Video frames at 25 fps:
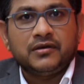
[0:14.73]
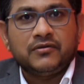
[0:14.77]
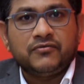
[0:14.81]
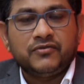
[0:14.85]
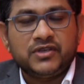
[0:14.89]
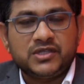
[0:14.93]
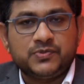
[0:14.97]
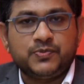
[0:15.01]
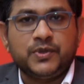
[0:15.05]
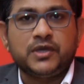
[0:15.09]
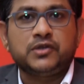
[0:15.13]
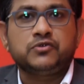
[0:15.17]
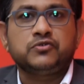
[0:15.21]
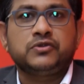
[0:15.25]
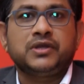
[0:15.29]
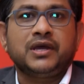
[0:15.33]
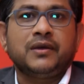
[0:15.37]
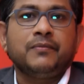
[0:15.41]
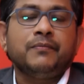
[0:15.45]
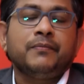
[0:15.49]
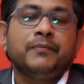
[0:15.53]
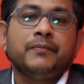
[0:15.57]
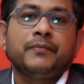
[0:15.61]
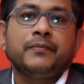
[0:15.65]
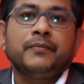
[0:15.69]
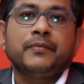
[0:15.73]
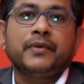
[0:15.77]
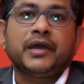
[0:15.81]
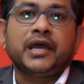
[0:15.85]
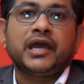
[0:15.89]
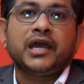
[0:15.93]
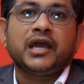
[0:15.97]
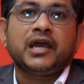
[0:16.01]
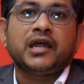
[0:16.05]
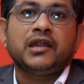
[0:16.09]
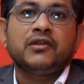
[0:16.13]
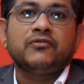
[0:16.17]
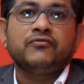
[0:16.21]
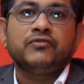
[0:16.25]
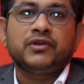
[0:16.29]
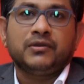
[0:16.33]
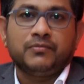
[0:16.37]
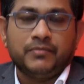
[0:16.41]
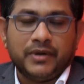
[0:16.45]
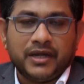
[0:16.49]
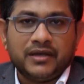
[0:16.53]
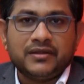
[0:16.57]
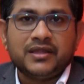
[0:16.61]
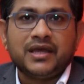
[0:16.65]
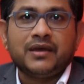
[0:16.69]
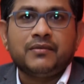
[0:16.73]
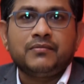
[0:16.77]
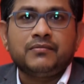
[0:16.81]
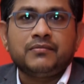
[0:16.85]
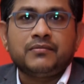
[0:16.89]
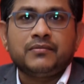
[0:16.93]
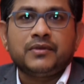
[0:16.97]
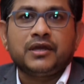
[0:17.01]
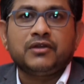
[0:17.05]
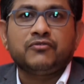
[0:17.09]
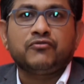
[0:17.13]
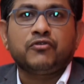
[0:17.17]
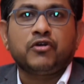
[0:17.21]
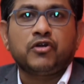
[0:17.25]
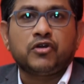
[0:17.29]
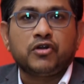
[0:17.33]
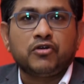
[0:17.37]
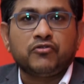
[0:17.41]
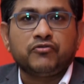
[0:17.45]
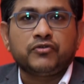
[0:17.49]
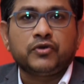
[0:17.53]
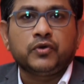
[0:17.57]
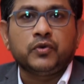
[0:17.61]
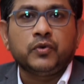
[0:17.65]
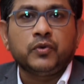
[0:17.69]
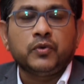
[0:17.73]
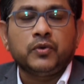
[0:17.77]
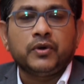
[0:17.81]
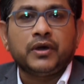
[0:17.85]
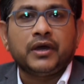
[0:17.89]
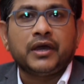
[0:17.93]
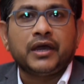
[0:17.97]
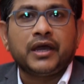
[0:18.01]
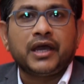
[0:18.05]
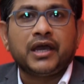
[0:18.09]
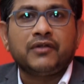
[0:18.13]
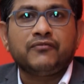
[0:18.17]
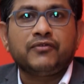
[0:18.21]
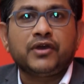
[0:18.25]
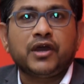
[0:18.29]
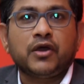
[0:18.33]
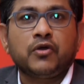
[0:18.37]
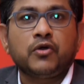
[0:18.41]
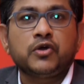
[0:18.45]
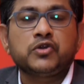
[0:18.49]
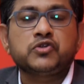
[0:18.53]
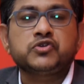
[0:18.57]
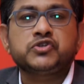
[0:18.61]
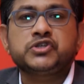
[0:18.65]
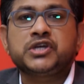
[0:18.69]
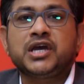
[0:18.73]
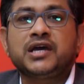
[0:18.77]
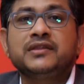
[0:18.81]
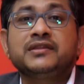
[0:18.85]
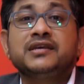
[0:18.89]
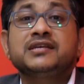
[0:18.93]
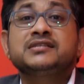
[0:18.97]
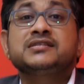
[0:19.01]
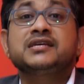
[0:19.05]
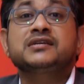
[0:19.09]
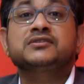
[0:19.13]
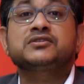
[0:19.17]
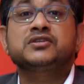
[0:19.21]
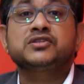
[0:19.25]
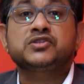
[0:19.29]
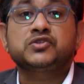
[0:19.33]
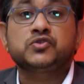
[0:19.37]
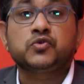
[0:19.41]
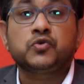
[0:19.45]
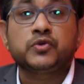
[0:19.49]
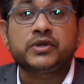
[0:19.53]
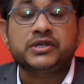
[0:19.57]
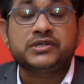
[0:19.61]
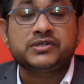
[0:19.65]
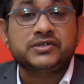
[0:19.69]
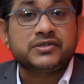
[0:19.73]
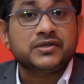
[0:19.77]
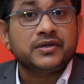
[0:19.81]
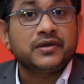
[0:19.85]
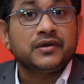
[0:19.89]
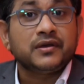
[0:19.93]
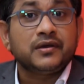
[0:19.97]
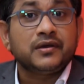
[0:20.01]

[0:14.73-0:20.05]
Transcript: We speak to them, we bring them in front of you, and we are going to share their success stories